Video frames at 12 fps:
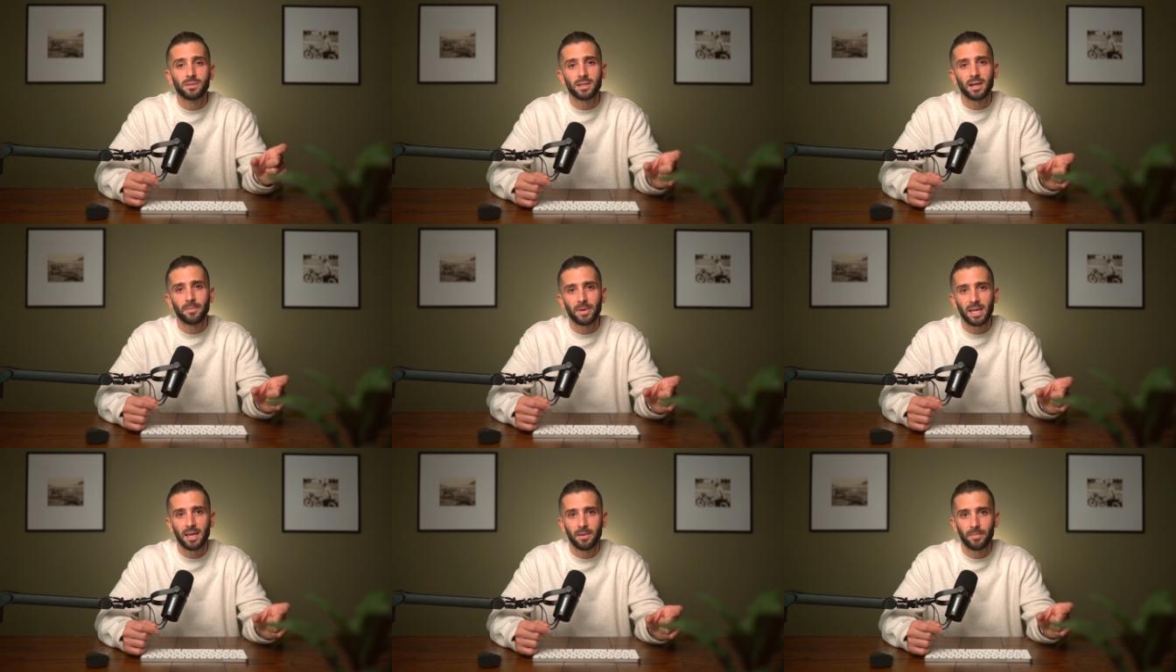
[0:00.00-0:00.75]
you set up a
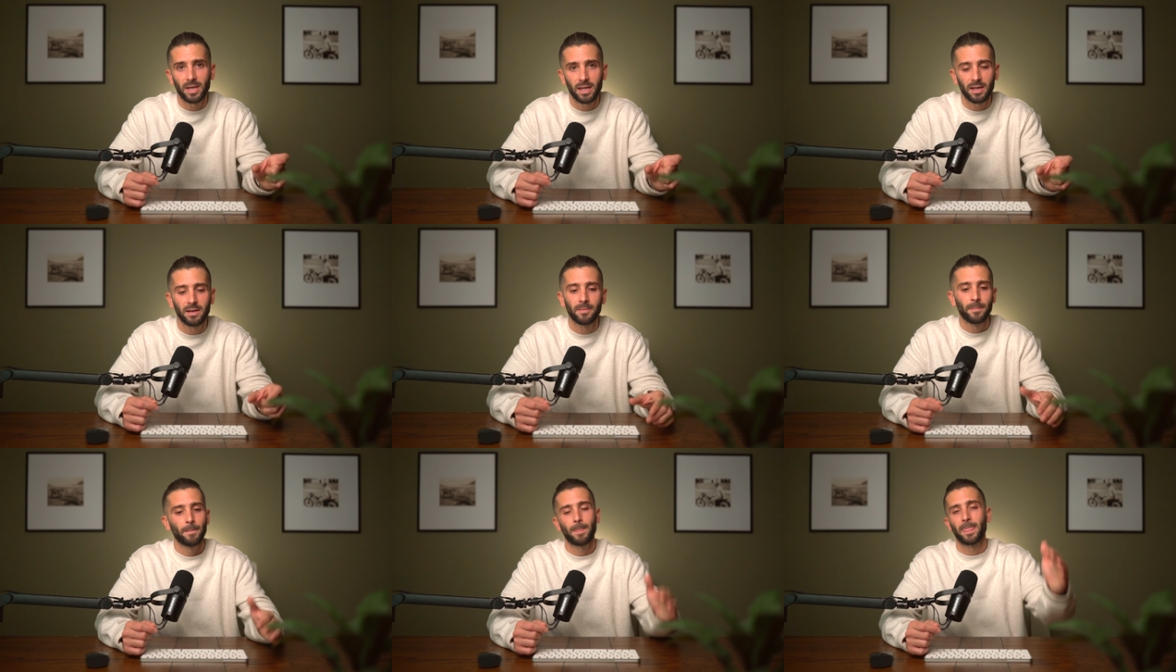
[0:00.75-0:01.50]
campaign
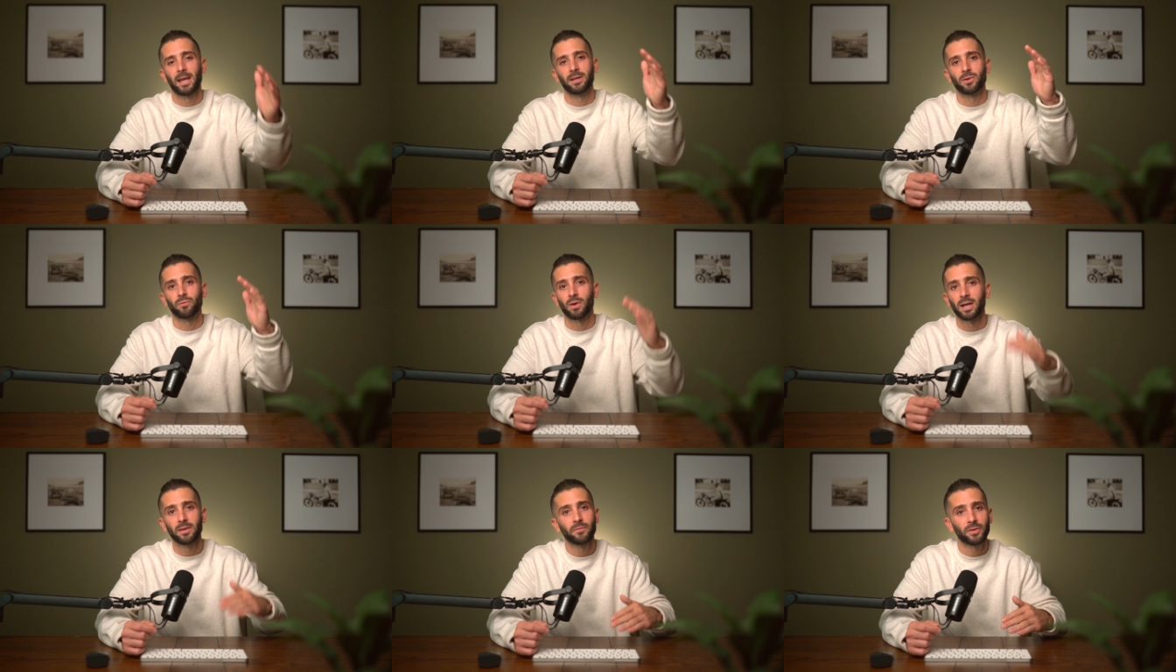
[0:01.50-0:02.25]
and you're
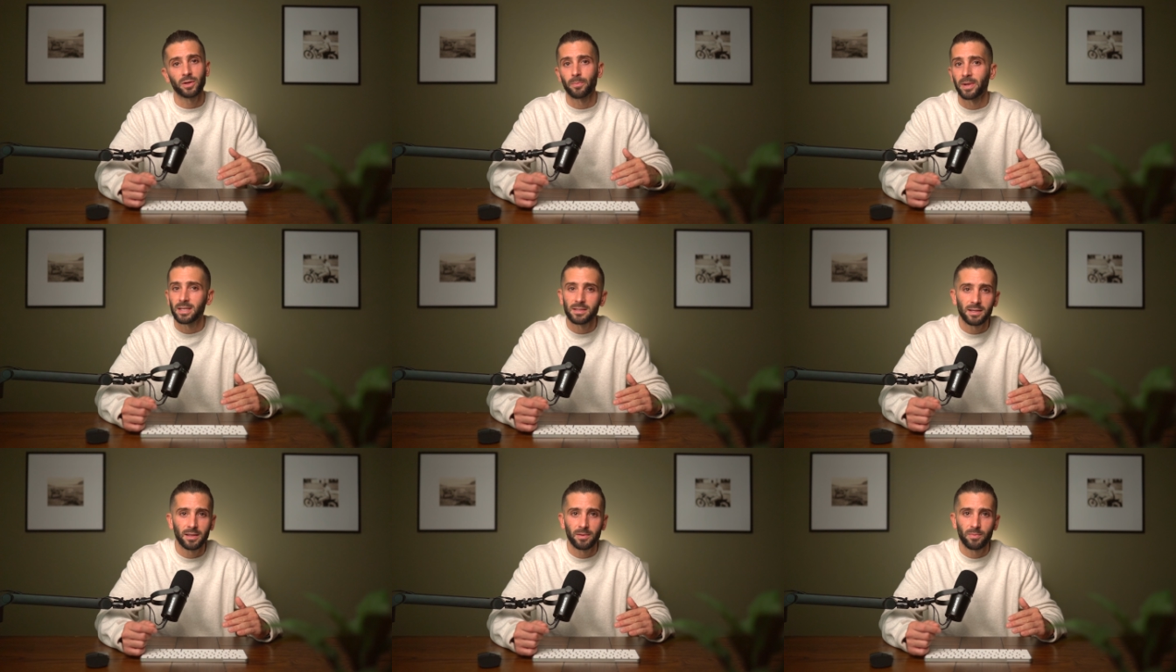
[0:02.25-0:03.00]
running for your
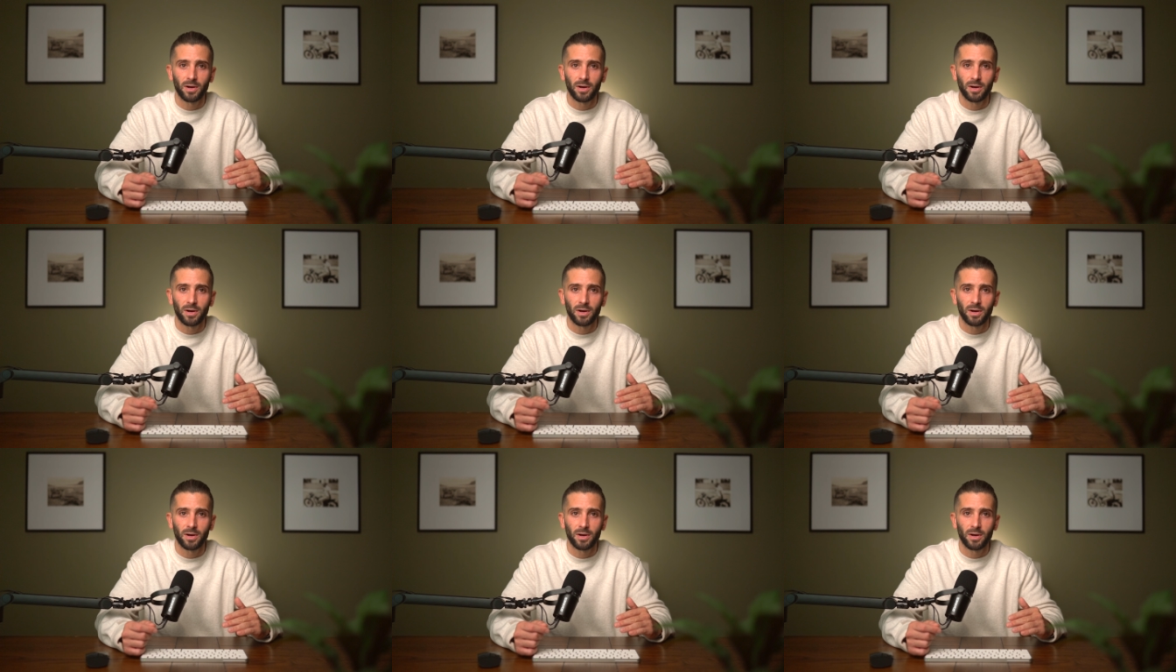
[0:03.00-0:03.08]
best-selling